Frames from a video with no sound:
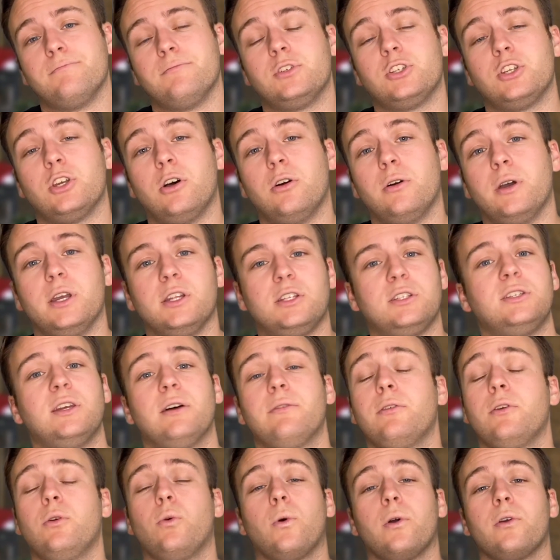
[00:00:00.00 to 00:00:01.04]
So it's
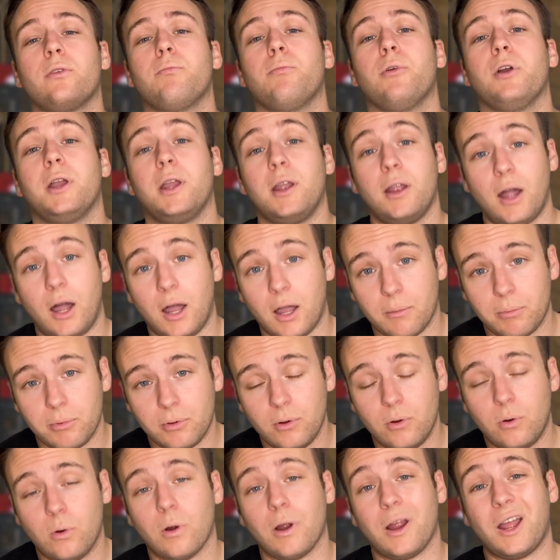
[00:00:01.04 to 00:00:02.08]
definitely worth bringing
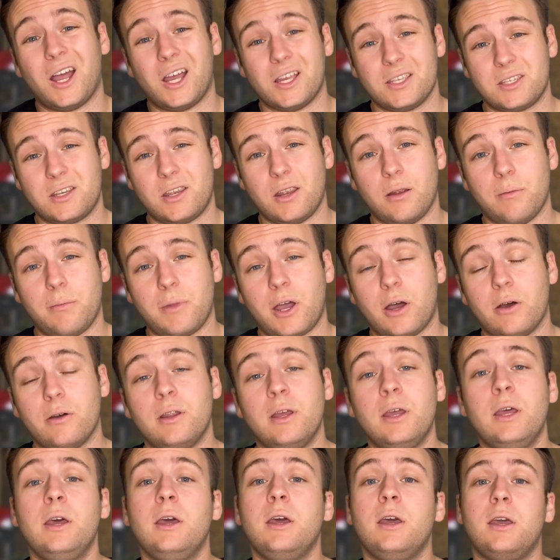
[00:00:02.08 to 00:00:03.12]
up or asking about
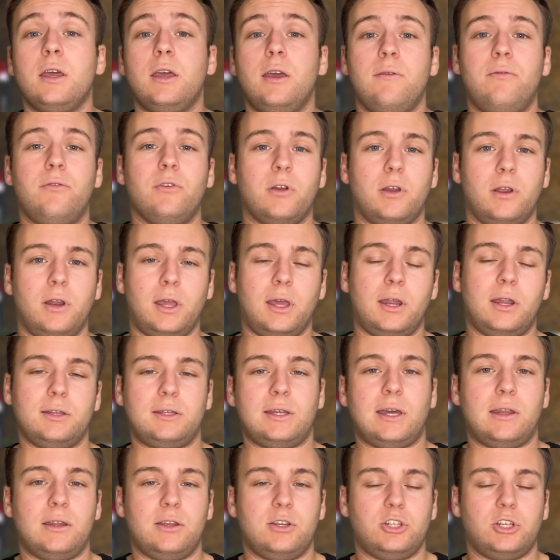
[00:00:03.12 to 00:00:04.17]
if you're going to get a
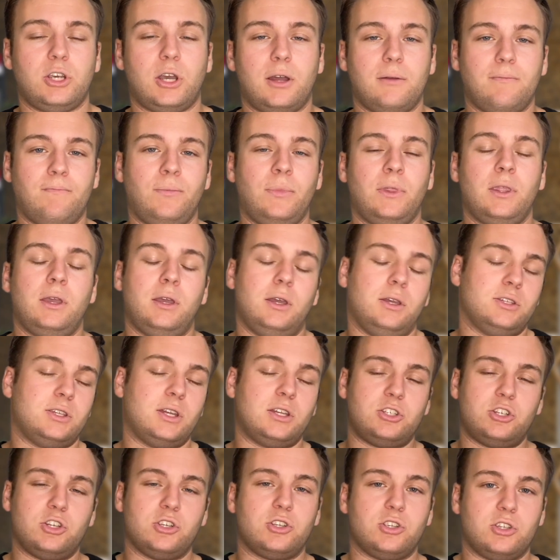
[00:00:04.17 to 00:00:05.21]
tetanus shot. So that's
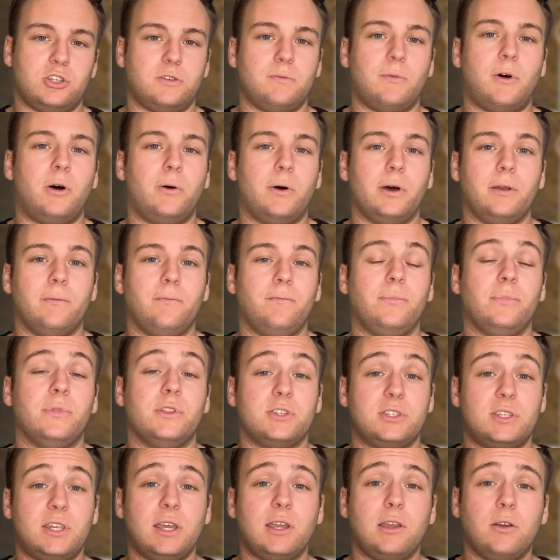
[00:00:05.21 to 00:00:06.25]
just a small one. The
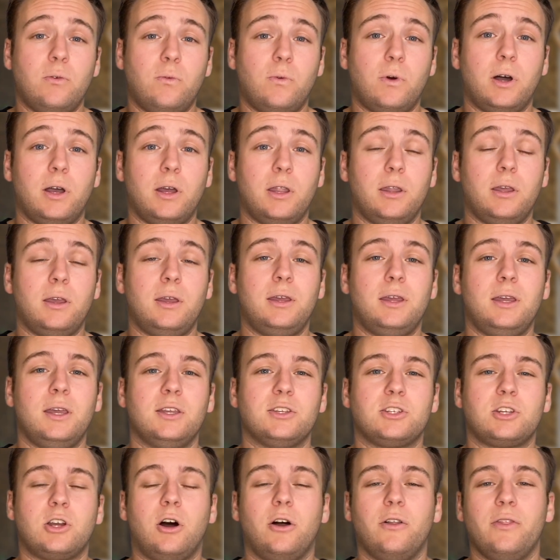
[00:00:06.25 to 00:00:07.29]
second one is
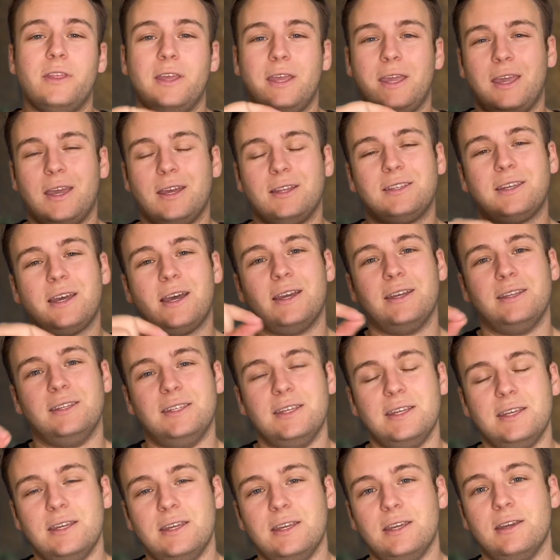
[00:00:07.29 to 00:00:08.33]
called the
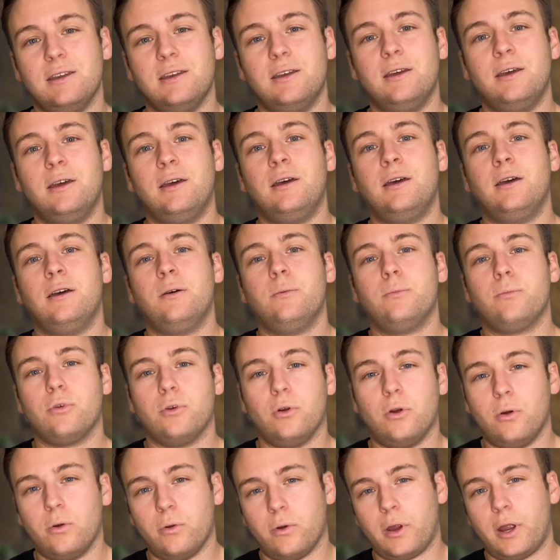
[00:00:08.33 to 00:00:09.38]
anti-D
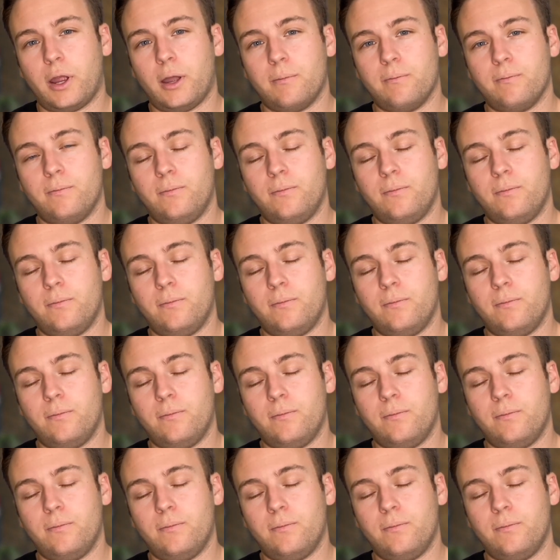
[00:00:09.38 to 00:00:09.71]
program.